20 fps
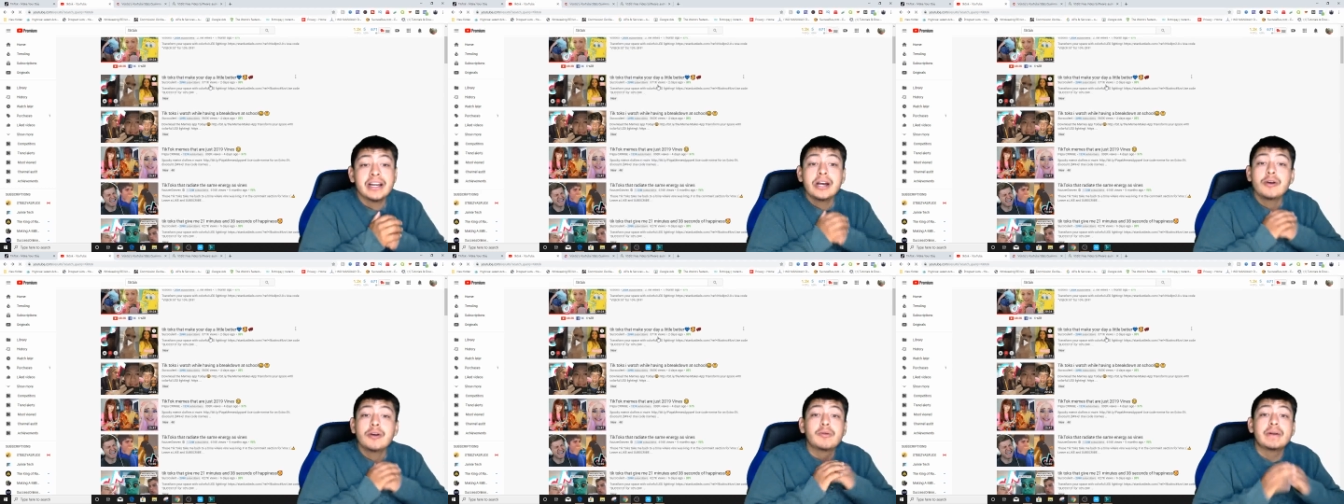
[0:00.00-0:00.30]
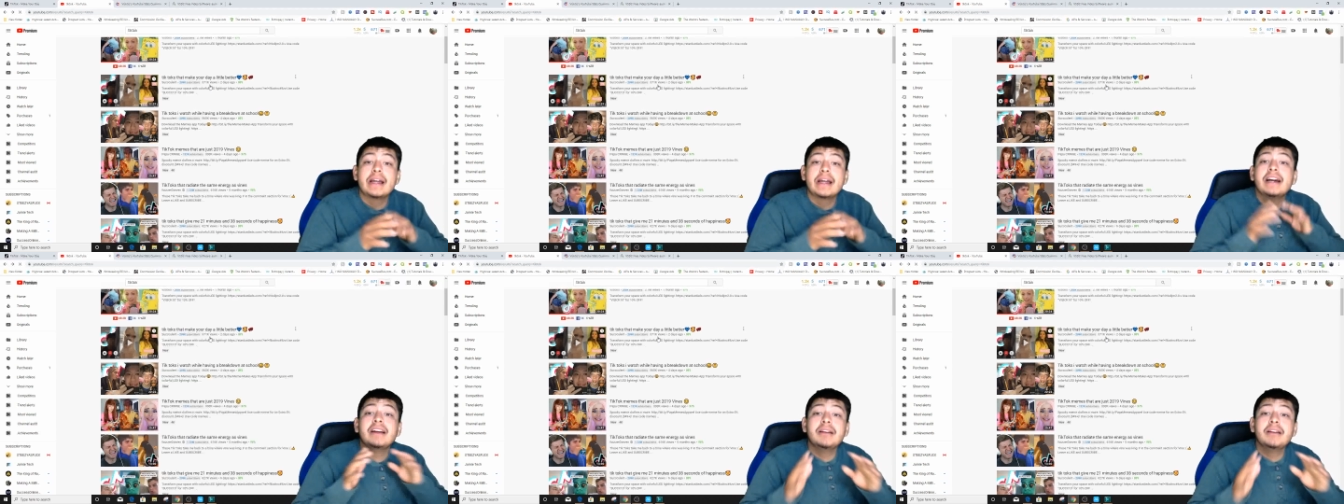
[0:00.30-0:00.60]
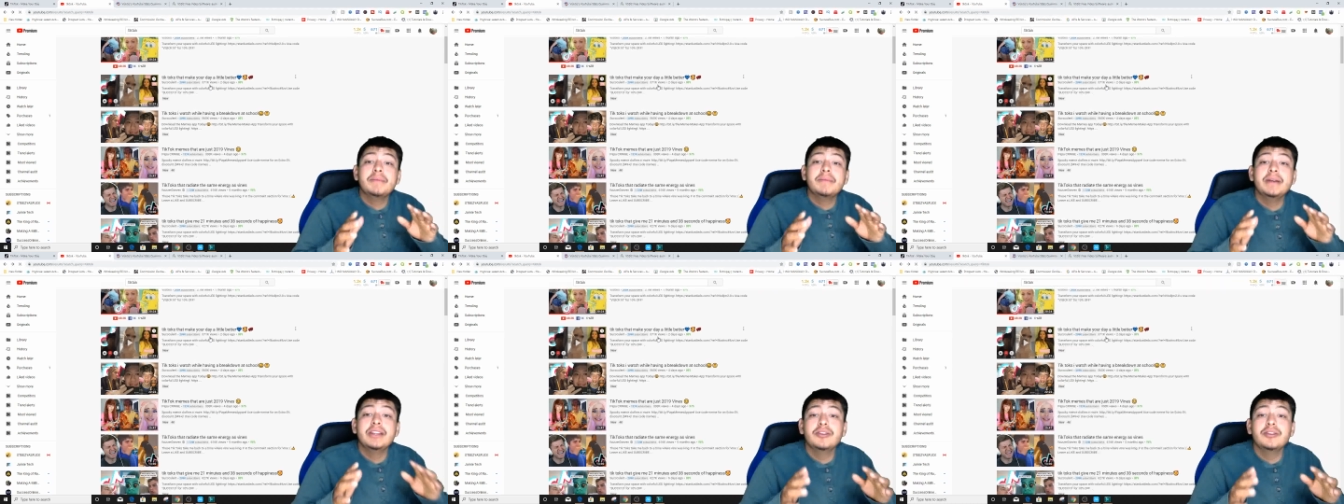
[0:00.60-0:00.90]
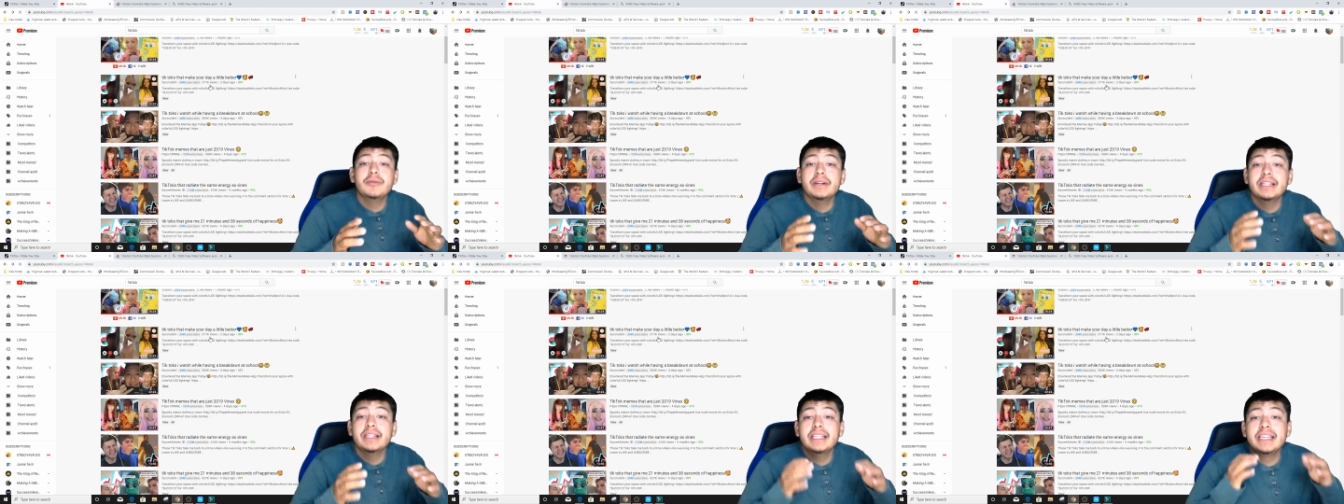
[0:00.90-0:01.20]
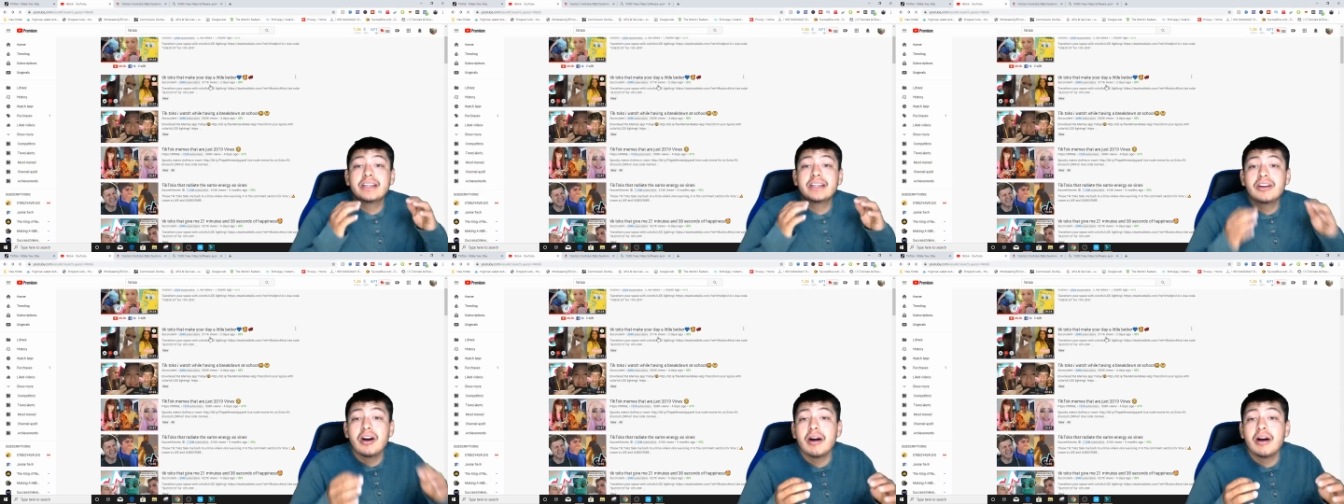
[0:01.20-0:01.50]
We're not gonna be doing
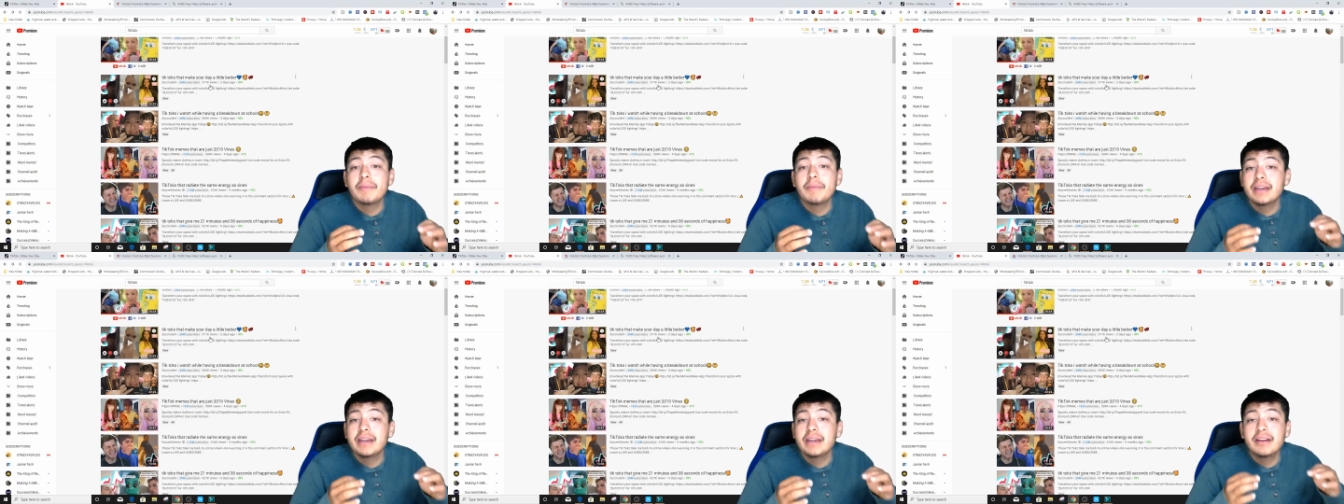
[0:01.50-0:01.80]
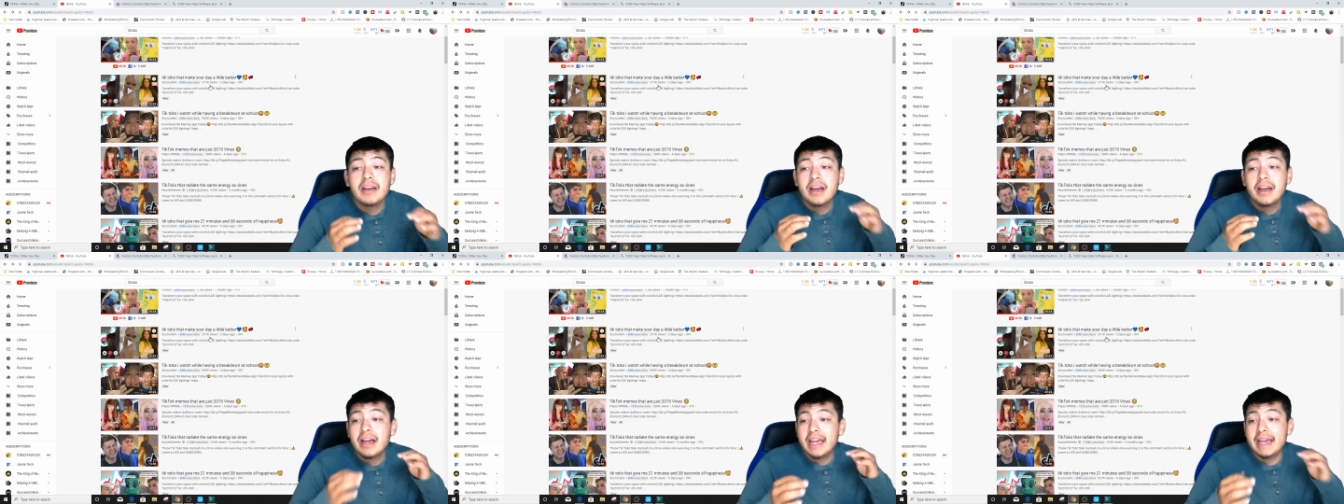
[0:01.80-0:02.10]
the copy